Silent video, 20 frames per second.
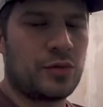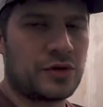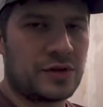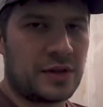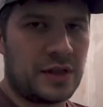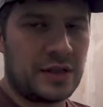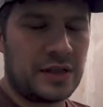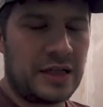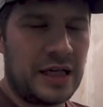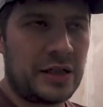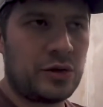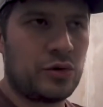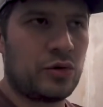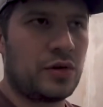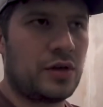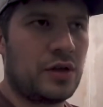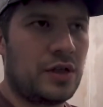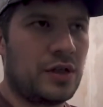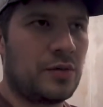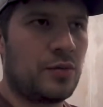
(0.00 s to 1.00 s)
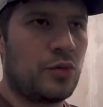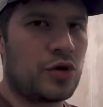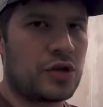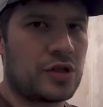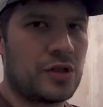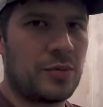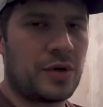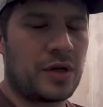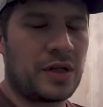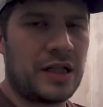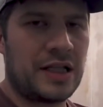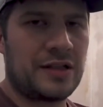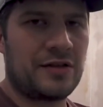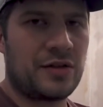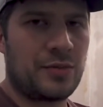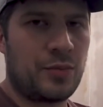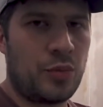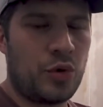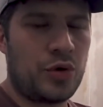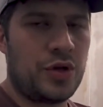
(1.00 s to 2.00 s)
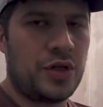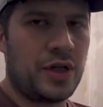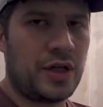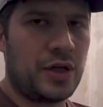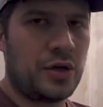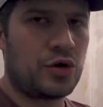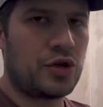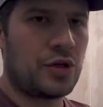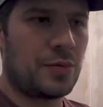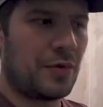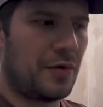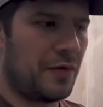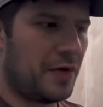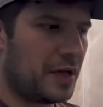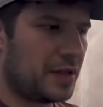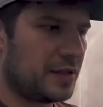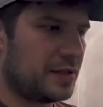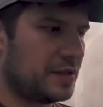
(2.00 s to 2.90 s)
PVG and GLS, according to the Russian